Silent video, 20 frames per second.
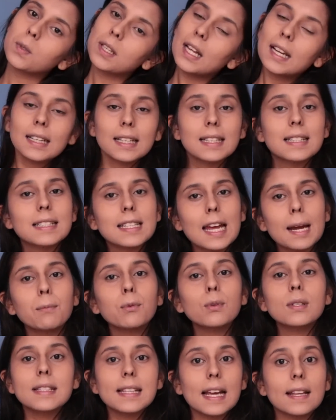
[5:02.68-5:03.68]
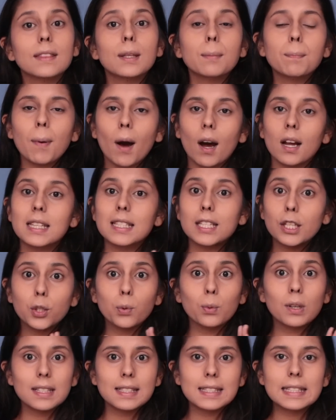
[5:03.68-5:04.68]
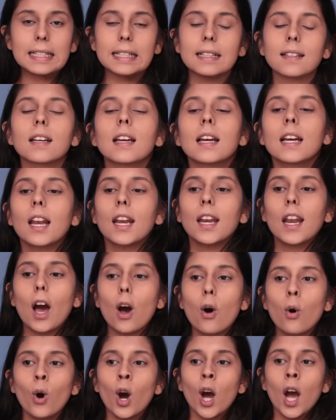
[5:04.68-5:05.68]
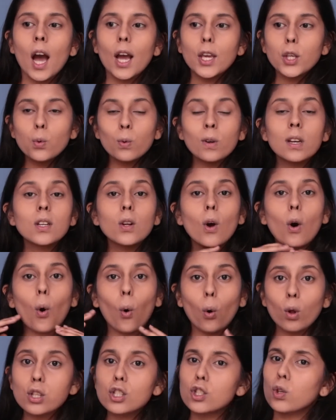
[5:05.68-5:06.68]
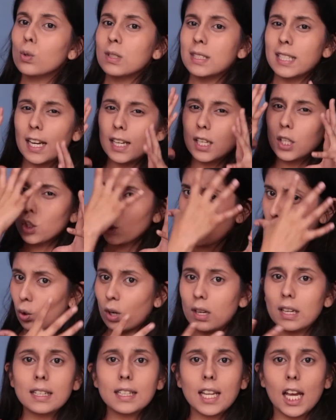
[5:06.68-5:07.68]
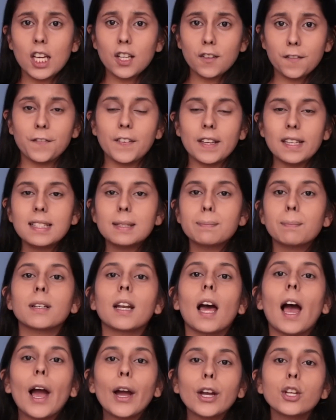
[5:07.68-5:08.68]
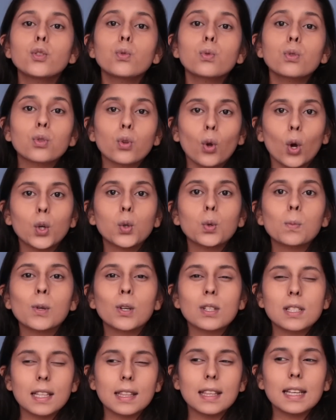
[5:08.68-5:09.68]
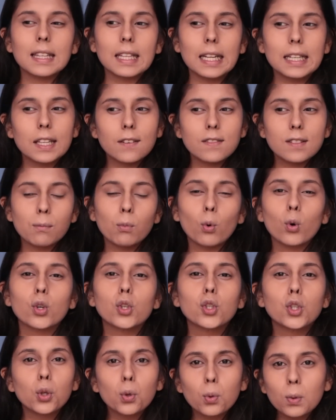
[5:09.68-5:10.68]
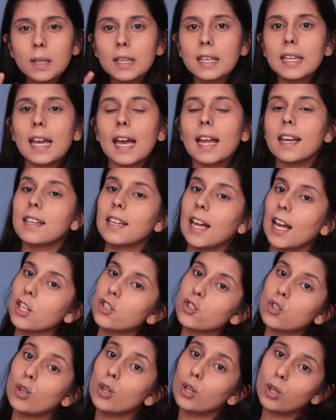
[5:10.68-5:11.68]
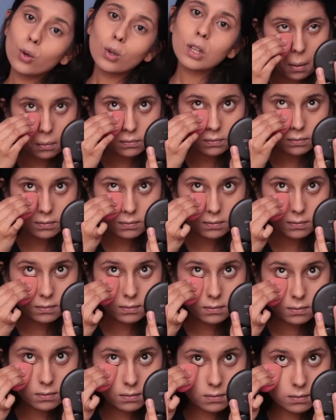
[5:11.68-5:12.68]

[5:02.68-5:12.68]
with that, it's time to set the parts that you concealed. Now, you can also set your entire face, but I choose not to because I think that gives a more dewy and natural look. I'm going to use the